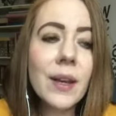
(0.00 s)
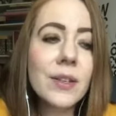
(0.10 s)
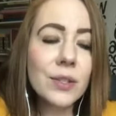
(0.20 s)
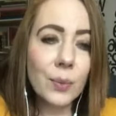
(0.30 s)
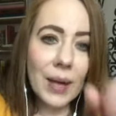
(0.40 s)

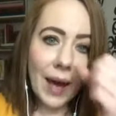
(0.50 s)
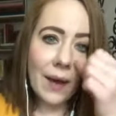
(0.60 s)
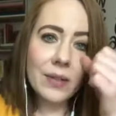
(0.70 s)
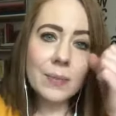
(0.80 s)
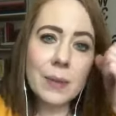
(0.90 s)
So we
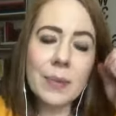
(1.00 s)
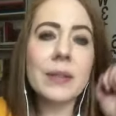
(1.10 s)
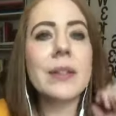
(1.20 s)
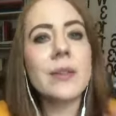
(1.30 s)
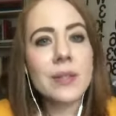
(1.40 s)
have to be
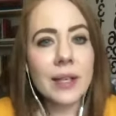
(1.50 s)
building those